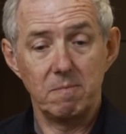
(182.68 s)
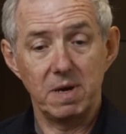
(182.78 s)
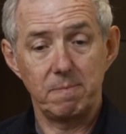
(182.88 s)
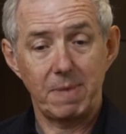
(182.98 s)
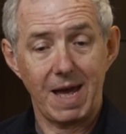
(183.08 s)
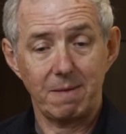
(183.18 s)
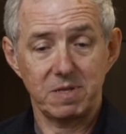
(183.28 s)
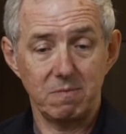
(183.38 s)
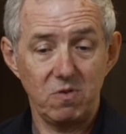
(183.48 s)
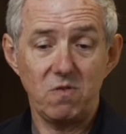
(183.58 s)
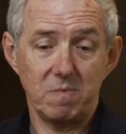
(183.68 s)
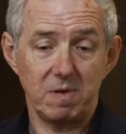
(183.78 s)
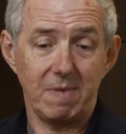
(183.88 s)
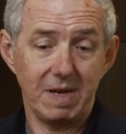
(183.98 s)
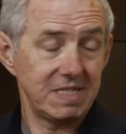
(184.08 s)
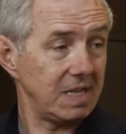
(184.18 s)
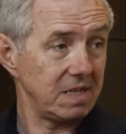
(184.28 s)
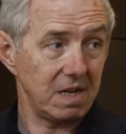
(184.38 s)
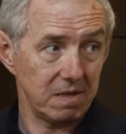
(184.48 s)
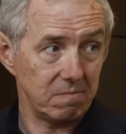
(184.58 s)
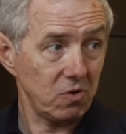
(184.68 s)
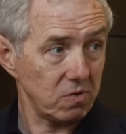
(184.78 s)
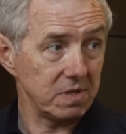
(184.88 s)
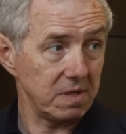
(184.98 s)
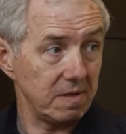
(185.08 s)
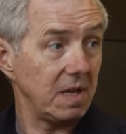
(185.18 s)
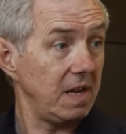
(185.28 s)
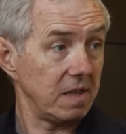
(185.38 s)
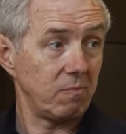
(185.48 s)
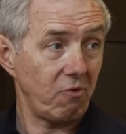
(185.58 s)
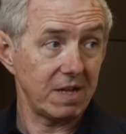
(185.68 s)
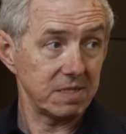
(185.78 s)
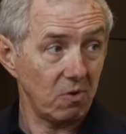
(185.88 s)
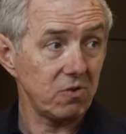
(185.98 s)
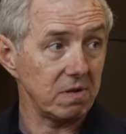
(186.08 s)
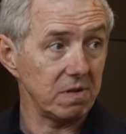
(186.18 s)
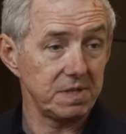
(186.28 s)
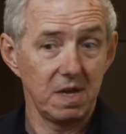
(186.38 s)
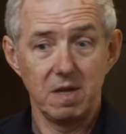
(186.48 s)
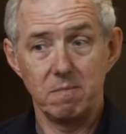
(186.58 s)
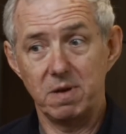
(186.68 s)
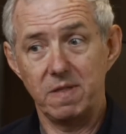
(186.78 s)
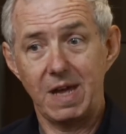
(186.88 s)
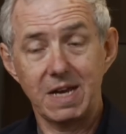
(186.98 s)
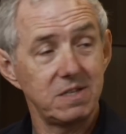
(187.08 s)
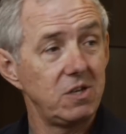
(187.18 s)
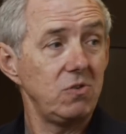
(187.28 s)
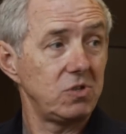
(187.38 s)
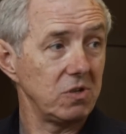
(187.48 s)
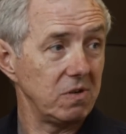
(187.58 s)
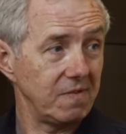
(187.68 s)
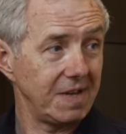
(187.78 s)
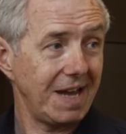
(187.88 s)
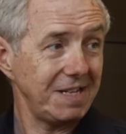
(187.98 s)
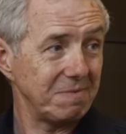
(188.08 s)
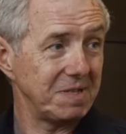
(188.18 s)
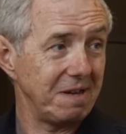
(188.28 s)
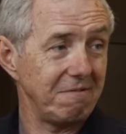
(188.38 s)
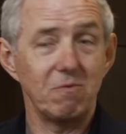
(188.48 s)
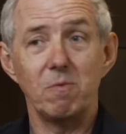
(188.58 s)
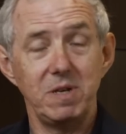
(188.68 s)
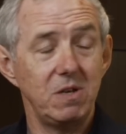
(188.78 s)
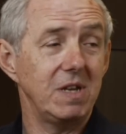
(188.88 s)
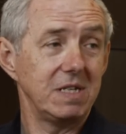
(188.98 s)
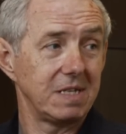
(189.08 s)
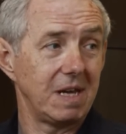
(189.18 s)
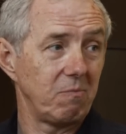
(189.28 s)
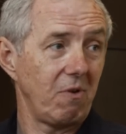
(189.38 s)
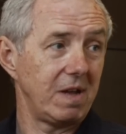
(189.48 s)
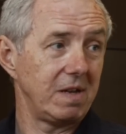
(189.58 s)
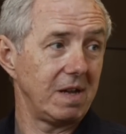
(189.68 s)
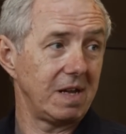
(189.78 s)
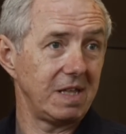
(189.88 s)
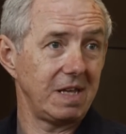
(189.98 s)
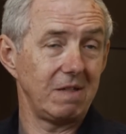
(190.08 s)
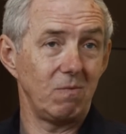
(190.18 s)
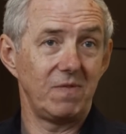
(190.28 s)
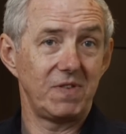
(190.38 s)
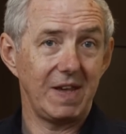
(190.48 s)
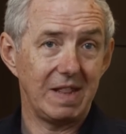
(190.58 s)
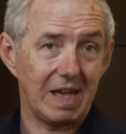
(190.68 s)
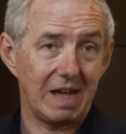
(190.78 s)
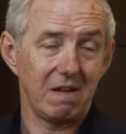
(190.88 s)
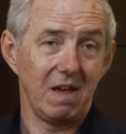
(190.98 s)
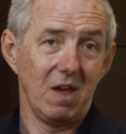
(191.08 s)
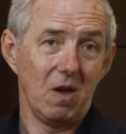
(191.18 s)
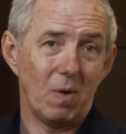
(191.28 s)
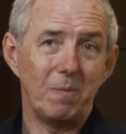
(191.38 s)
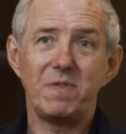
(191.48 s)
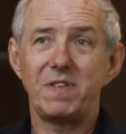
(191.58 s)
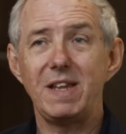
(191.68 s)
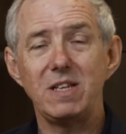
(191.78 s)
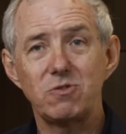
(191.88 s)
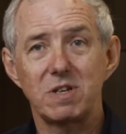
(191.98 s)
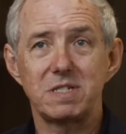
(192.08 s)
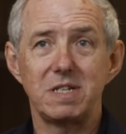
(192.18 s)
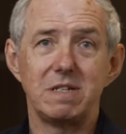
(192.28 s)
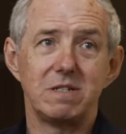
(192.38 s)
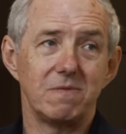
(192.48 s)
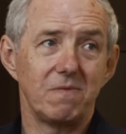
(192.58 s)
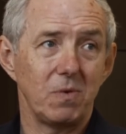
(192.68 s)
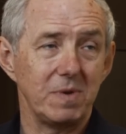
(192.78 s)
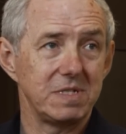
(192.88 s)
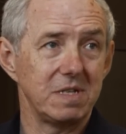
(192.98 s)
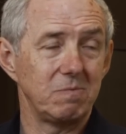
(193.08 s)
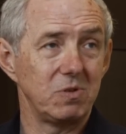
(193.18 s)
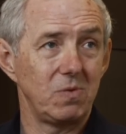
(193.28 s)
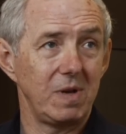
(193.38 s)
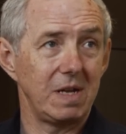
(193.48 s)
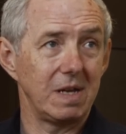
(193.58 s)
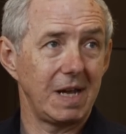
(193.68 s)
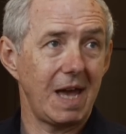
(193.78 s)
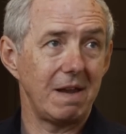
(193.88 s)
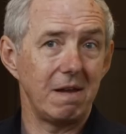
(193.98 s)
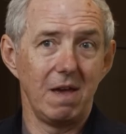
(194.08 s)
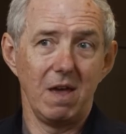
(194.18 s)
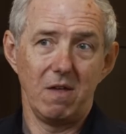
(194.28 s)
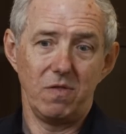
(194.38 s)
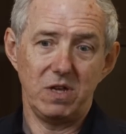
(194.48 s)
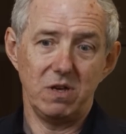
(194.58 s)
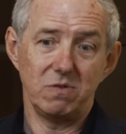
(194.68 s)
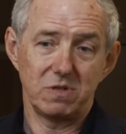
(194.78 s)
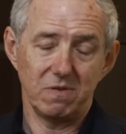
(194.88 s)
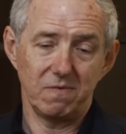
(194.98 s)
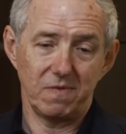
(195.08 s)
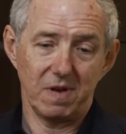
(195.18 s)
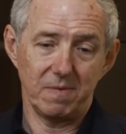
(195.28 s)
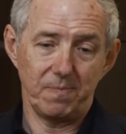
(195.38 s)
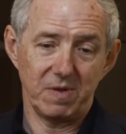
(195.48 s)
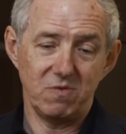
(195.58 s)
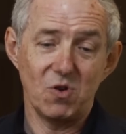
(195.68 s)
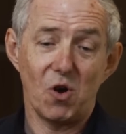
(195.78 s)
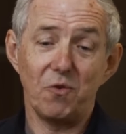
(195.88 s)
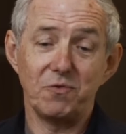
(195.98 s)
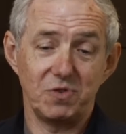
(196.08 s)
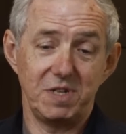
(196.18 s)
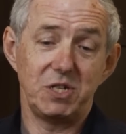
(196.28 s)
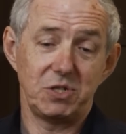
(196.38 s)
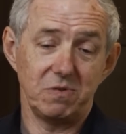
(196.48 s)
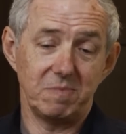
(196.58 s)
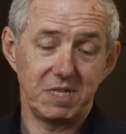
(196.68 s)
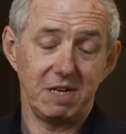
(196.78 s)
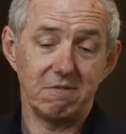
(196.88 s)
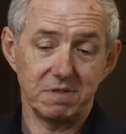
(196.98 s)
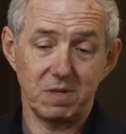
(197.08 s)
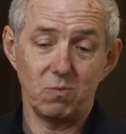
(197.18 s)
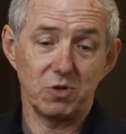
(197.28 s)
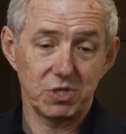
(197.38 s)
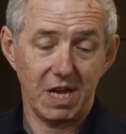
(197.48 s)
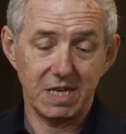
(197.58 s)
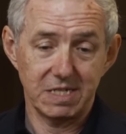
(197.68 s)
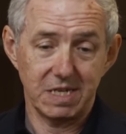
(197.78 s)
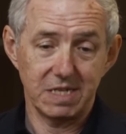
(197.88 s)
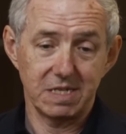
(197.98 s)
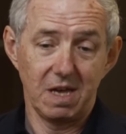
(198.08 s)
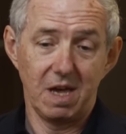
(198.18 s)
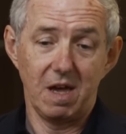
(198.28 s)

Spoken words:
but perhaps the movement may sit in other brands' models, but the execution of the case material will be unique to that brand. And I think we've seen that. Well, we've seen interesting confluences between, again, the use of non-traditional materials in watch cases,